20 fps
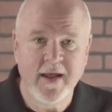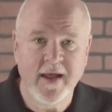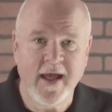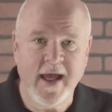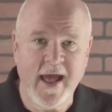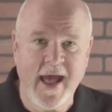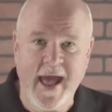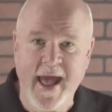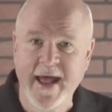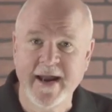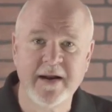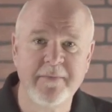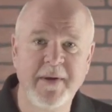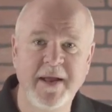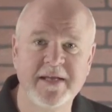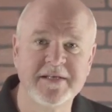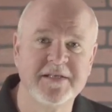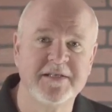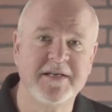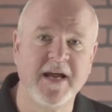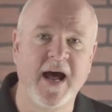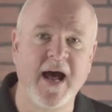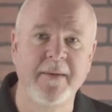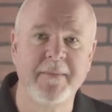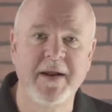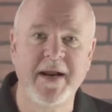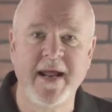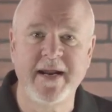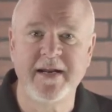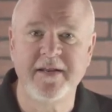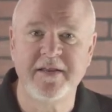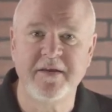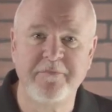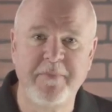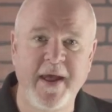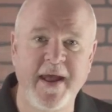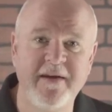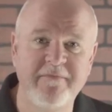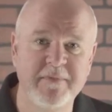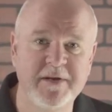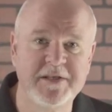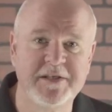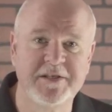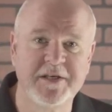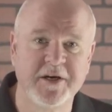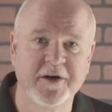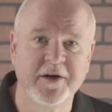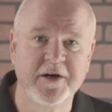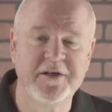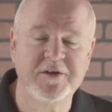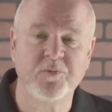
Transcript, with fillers: Adam has dominated the pavement series